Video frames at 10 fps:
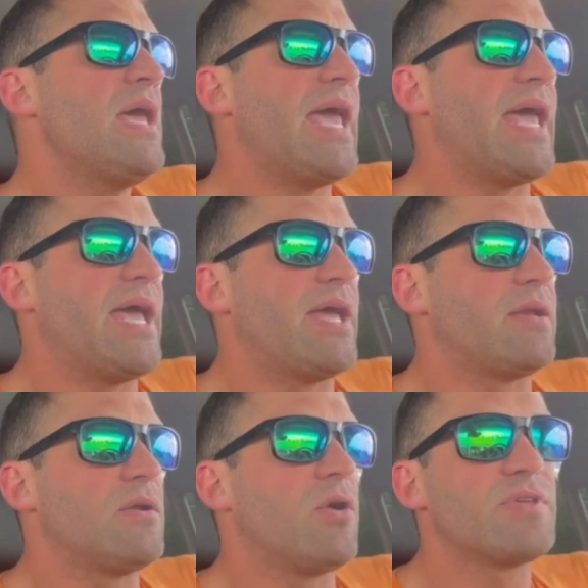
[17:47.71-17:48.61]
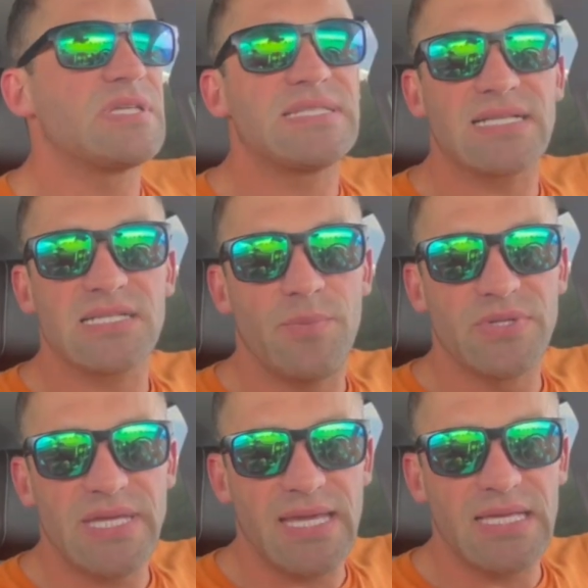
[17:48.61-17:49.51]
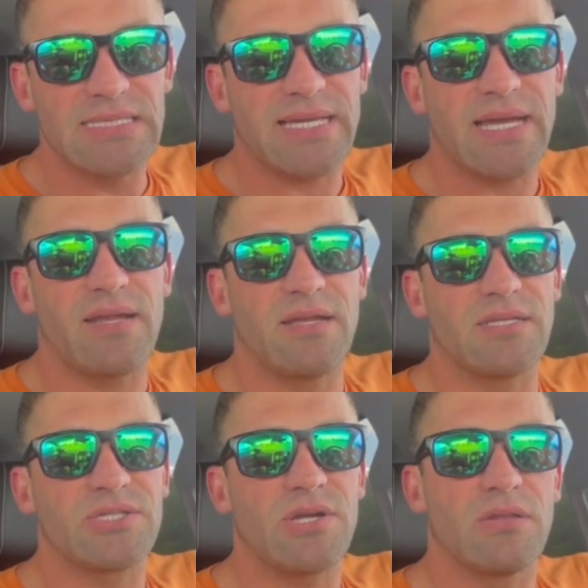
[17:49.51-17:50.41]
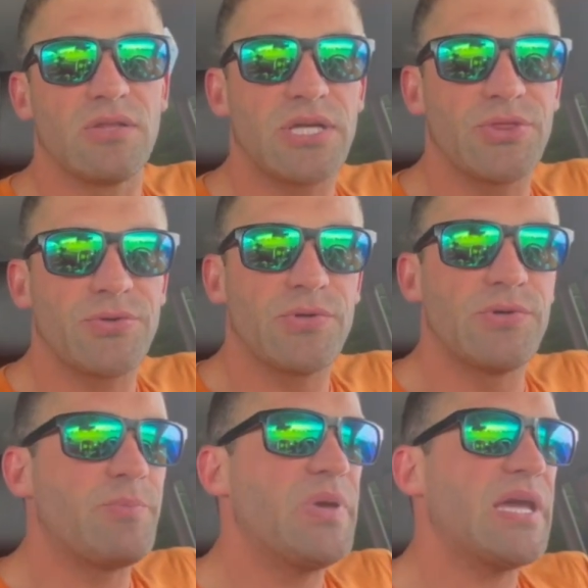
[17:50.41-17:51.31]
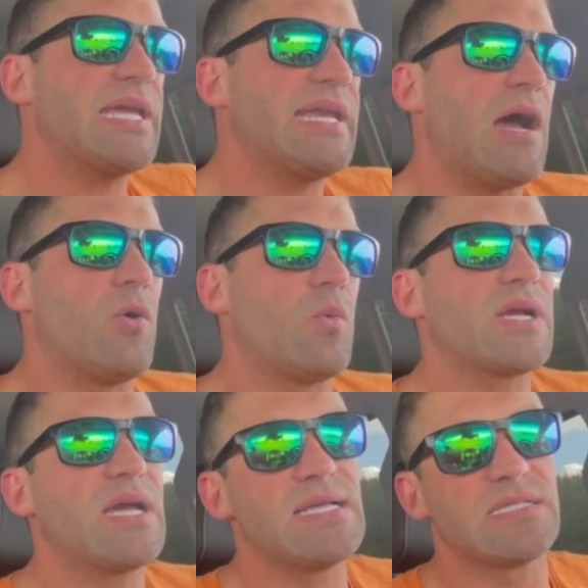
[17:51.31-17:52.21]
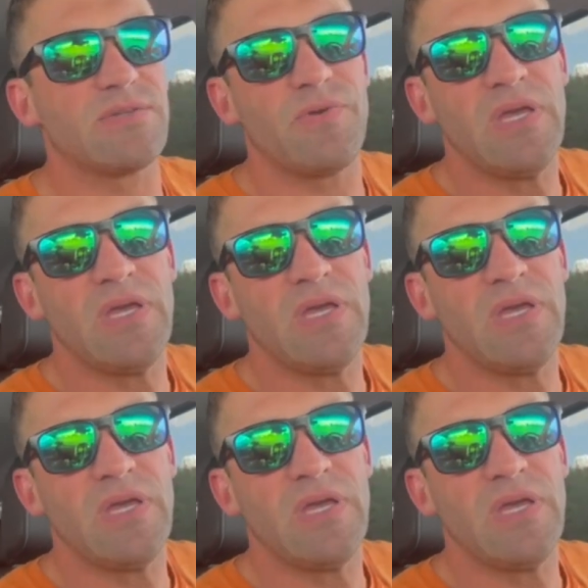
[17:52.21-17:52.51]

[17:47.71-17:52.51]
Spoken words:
And over these next couple days, I gotta start looking through and picking out what kinds of